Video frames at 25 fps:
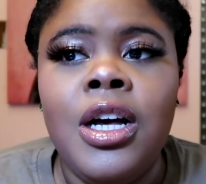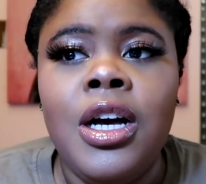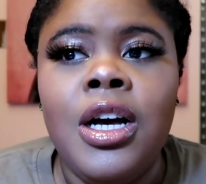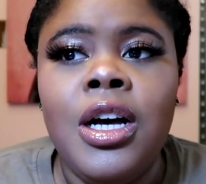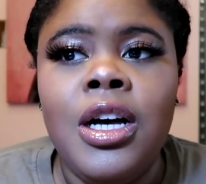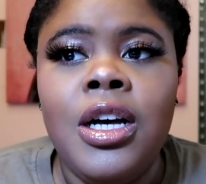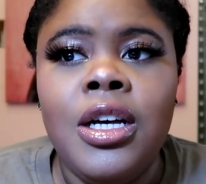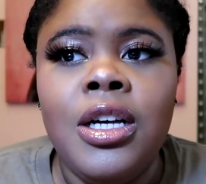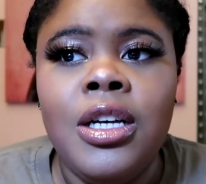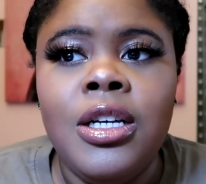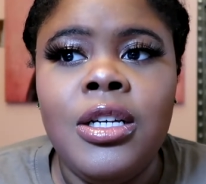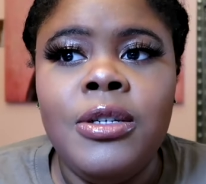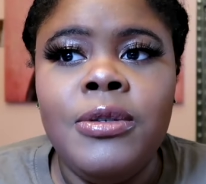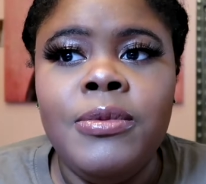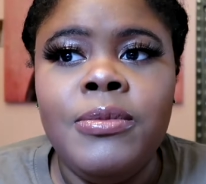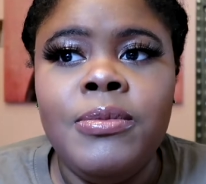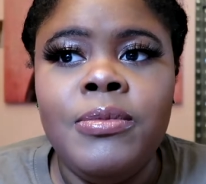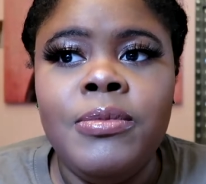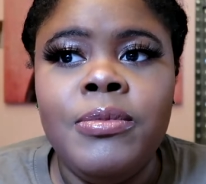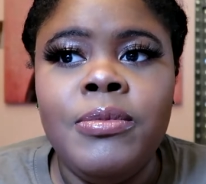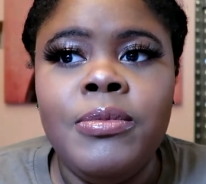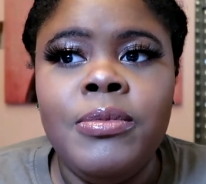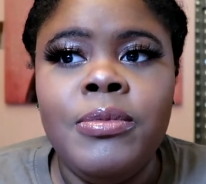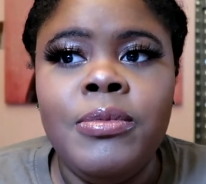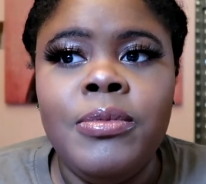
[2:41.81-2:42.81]

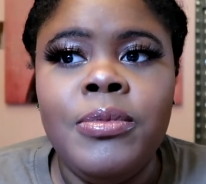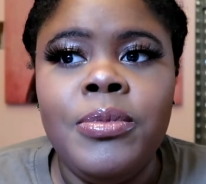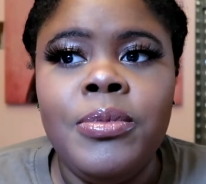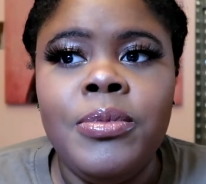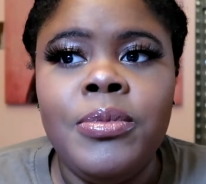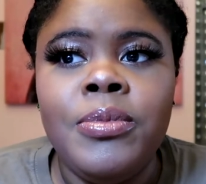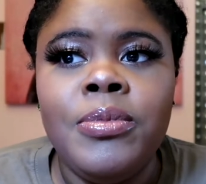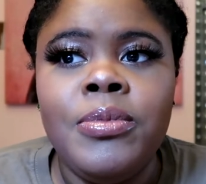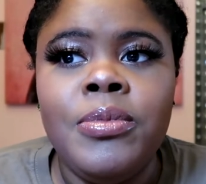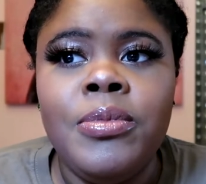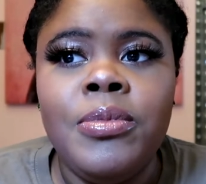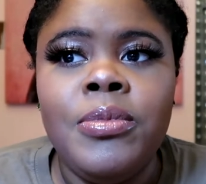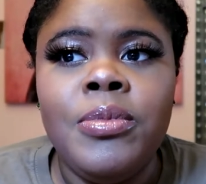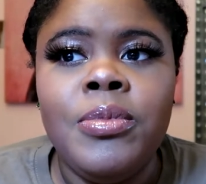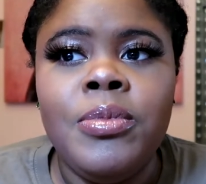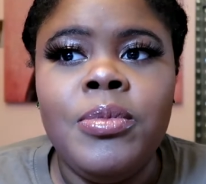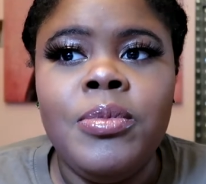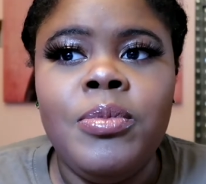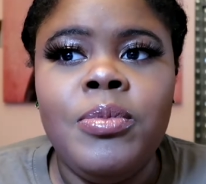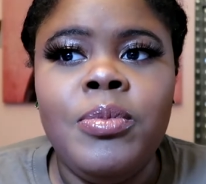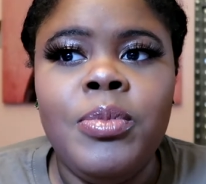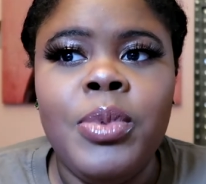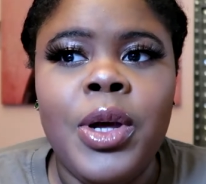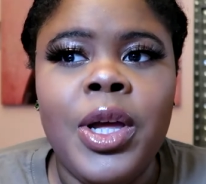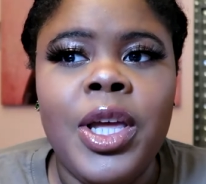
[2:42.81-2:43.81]
Um,
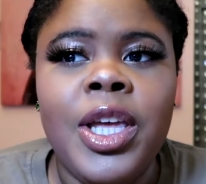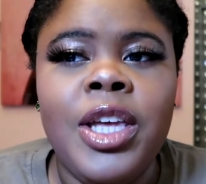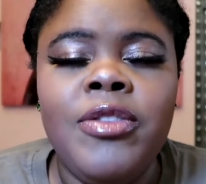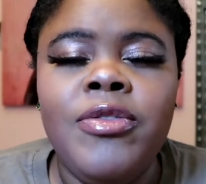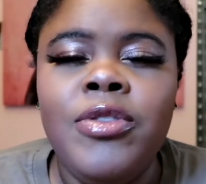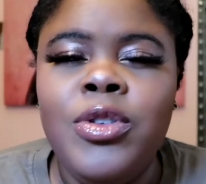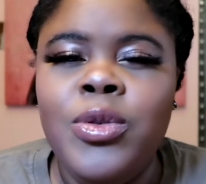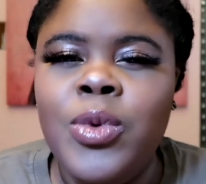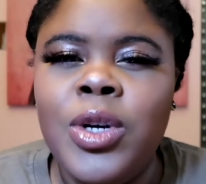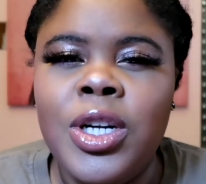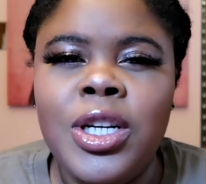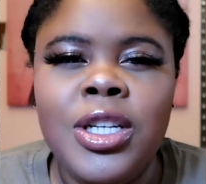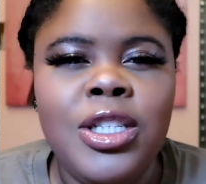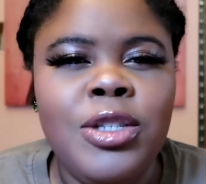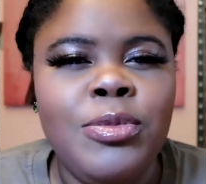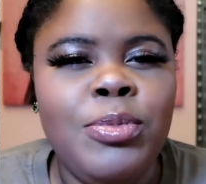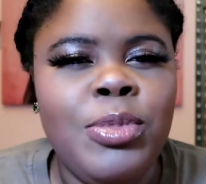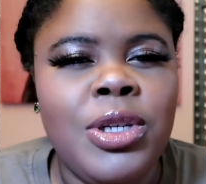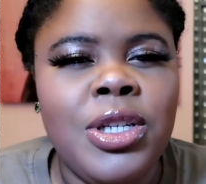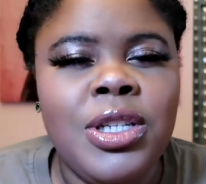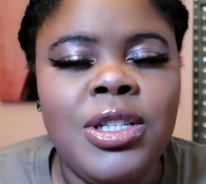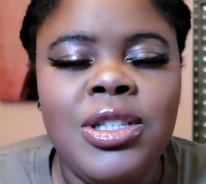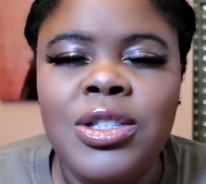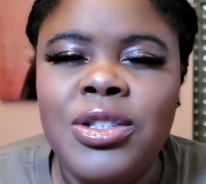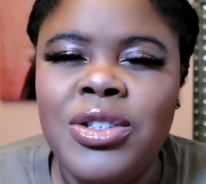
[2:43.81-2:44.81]
but if you wanted to
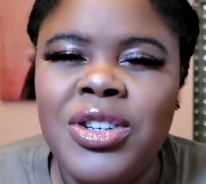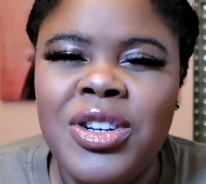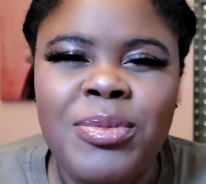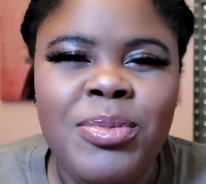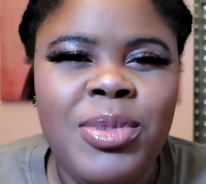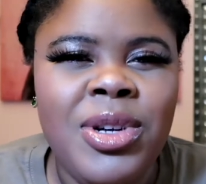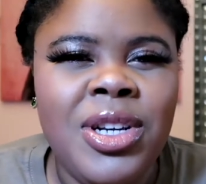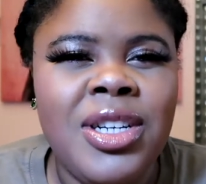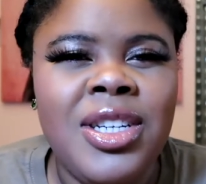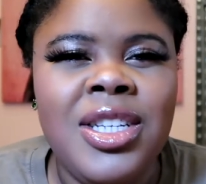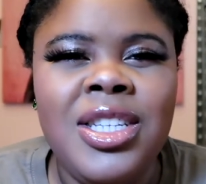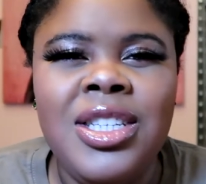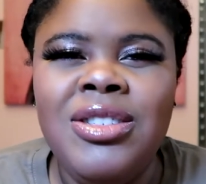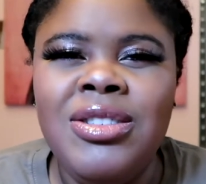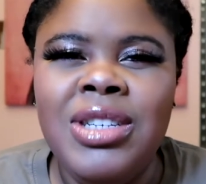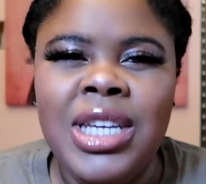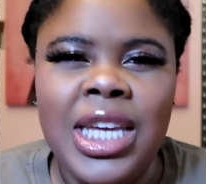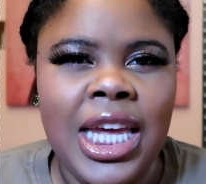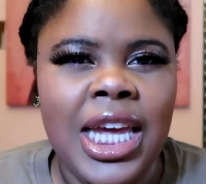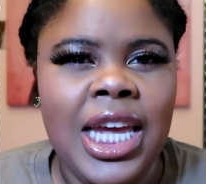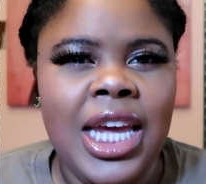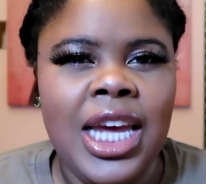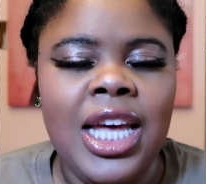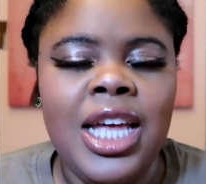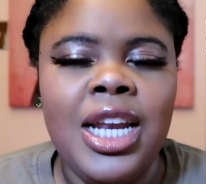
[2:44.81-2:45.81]
put syrup on it you
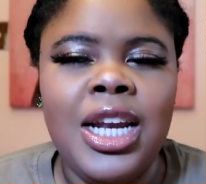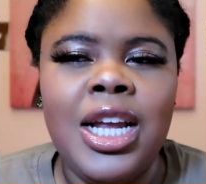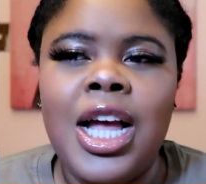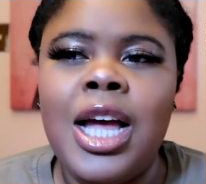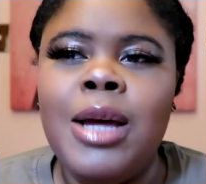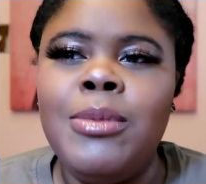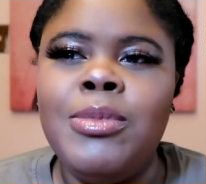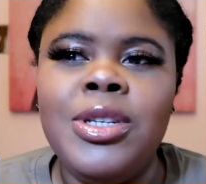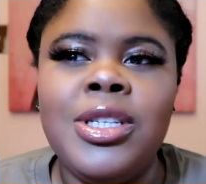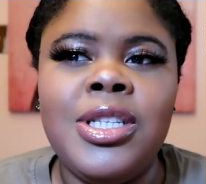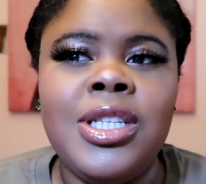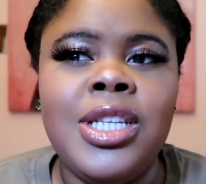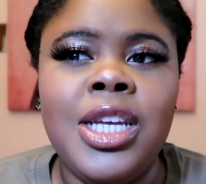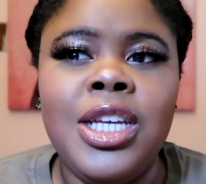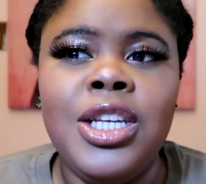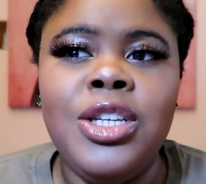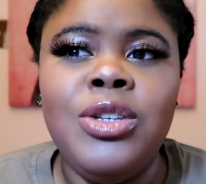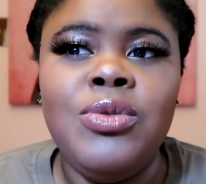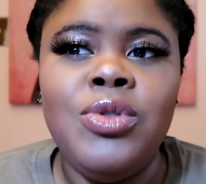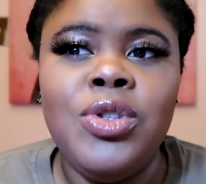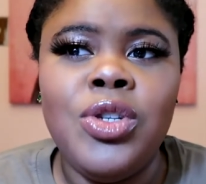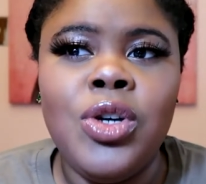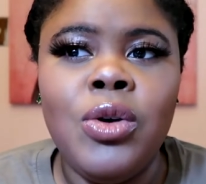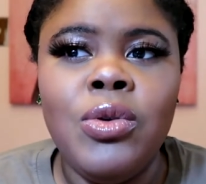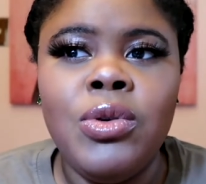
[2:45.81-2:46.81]
can i'm just saying
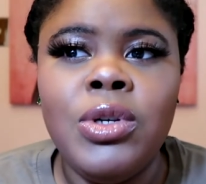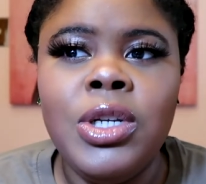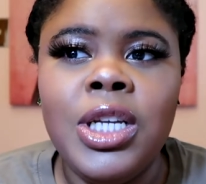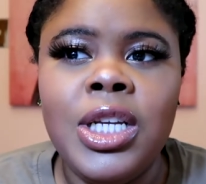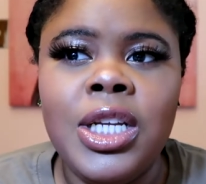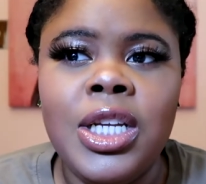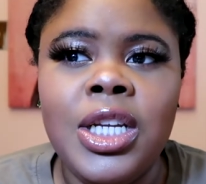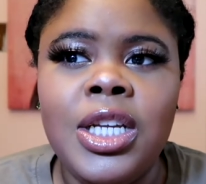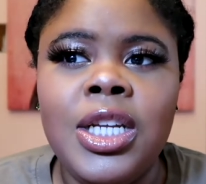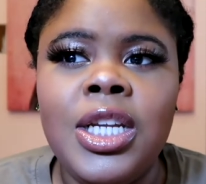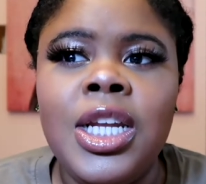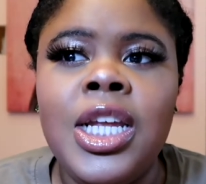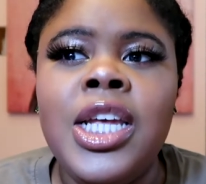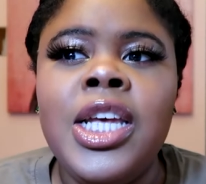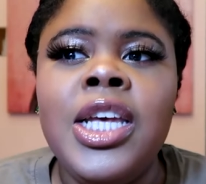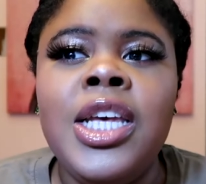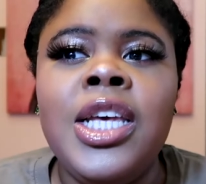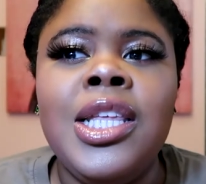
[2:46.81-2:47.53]
you don't need it